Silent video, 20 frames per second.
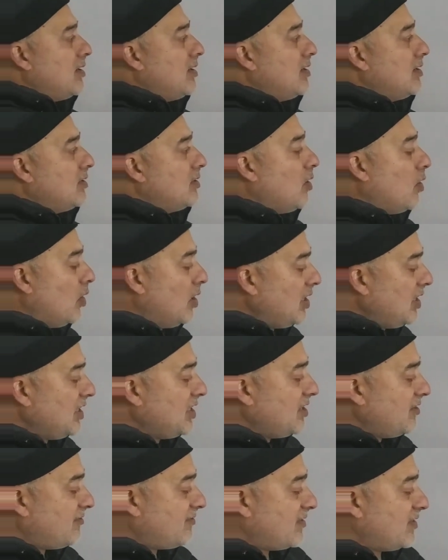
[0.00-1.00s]
The only
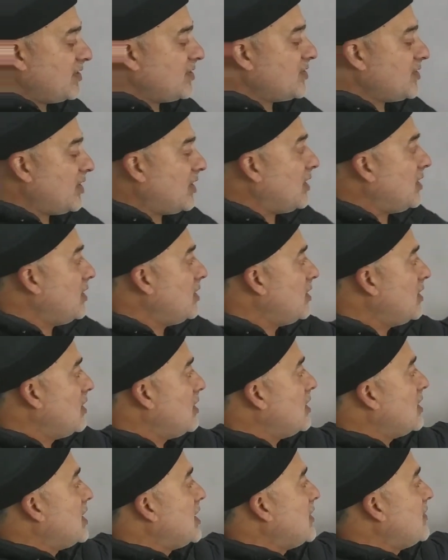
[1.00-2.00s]
difference in
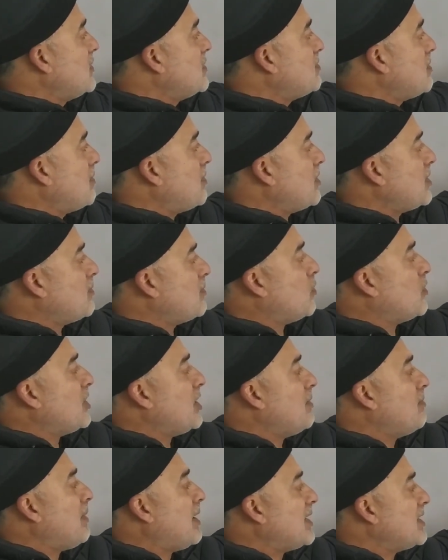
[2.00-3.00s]
newspaper report
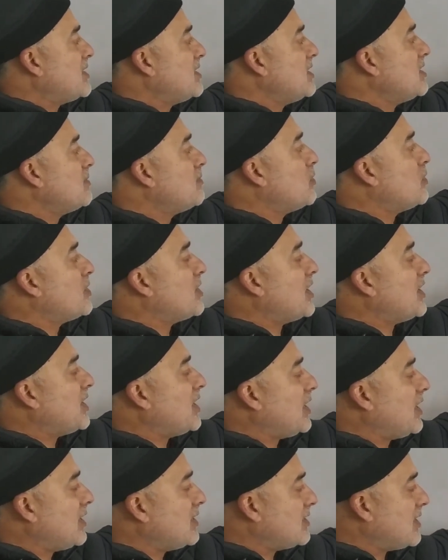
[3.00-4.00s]
and magazine report
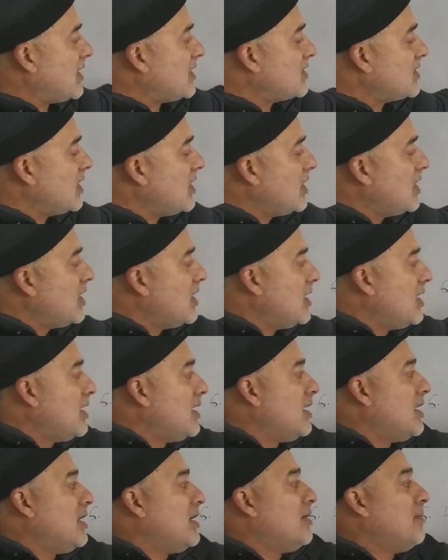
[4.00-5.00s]
writing is that
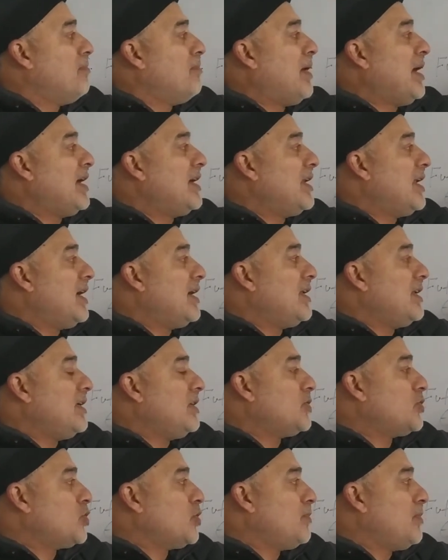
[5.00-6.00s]
byline
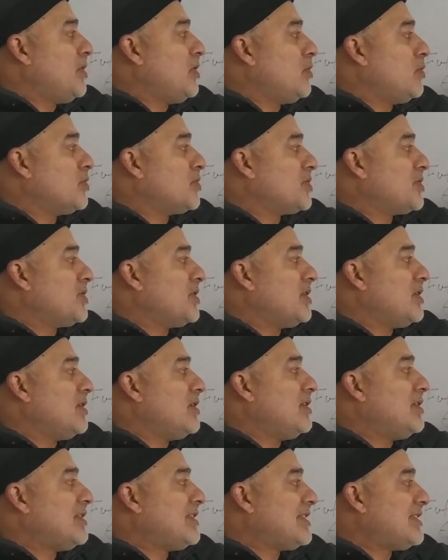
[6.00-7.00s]
is to be used
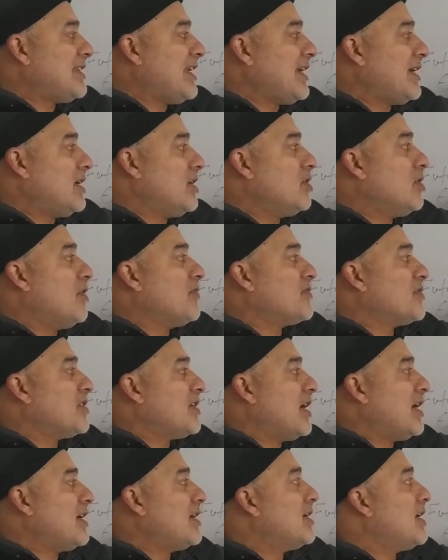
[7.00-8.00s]
in second after
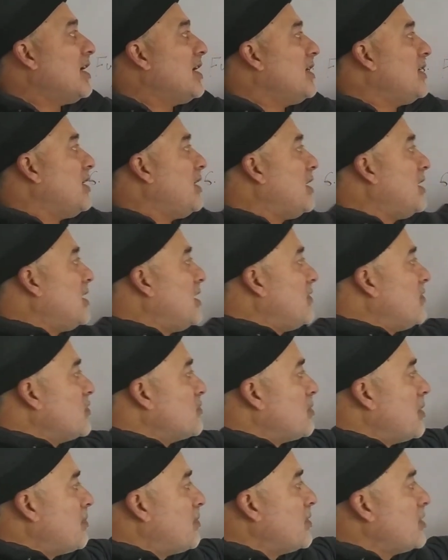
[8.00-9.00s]
headline in
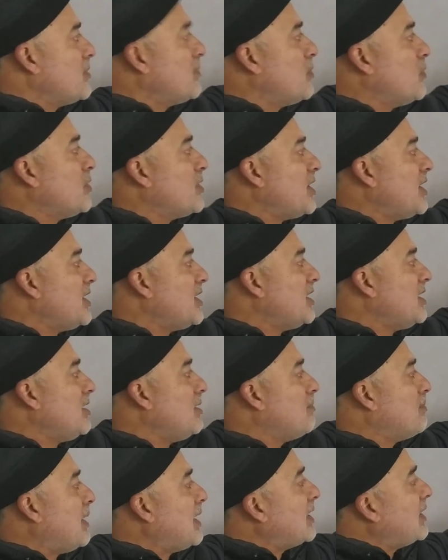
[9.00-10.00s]
newspaper report
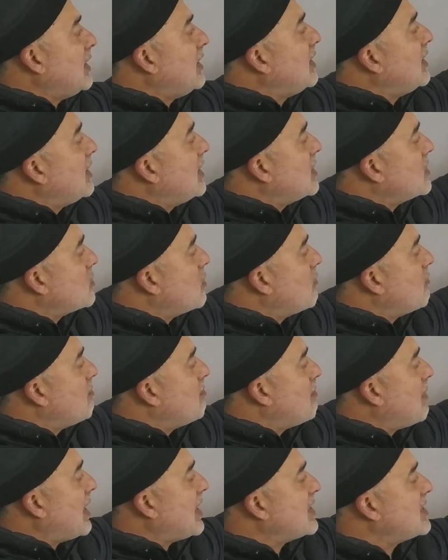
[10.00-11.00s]
writing, but in case of
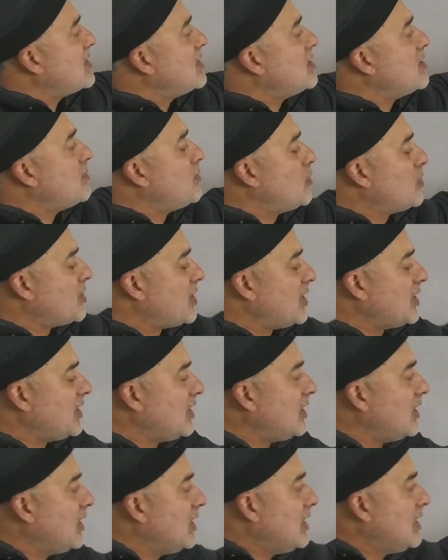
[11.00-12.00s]
magazine report
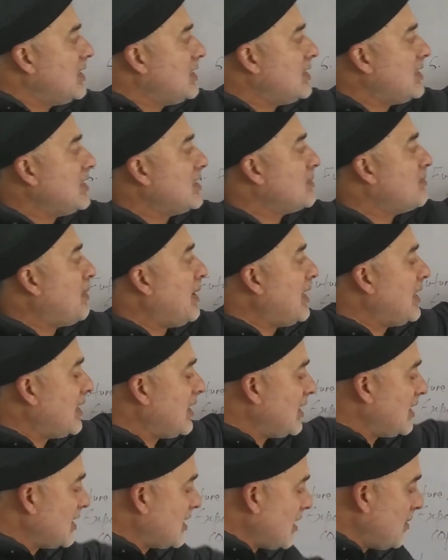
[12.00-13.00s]
writing, this
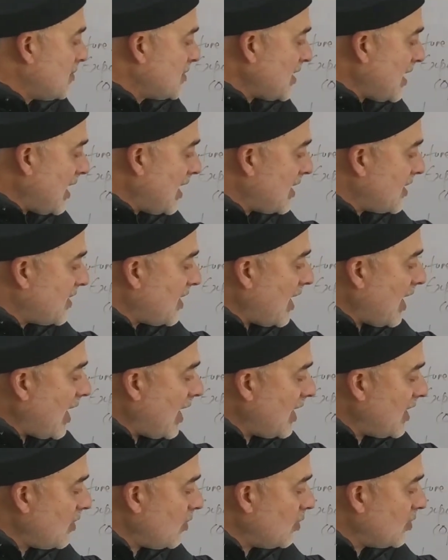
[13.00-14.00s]
byline comes at the
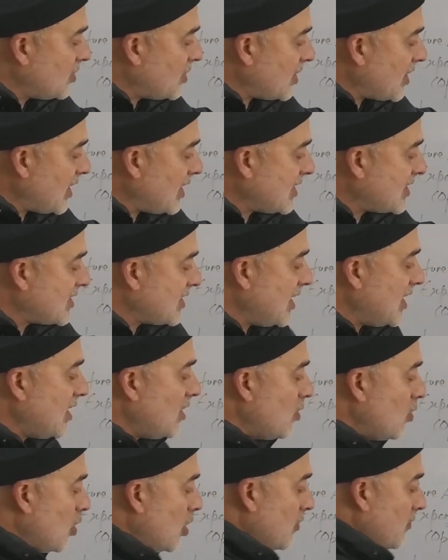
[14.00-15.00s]
end on the right side
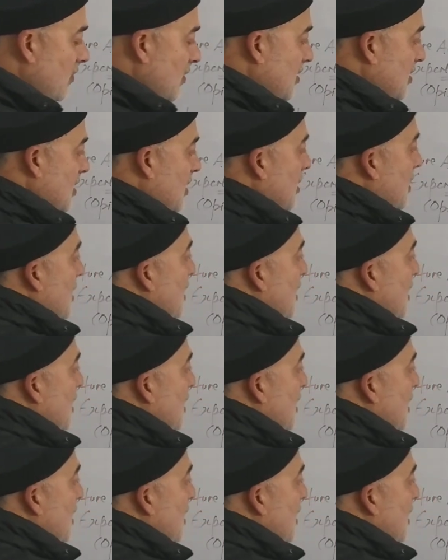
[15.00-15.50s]
along with the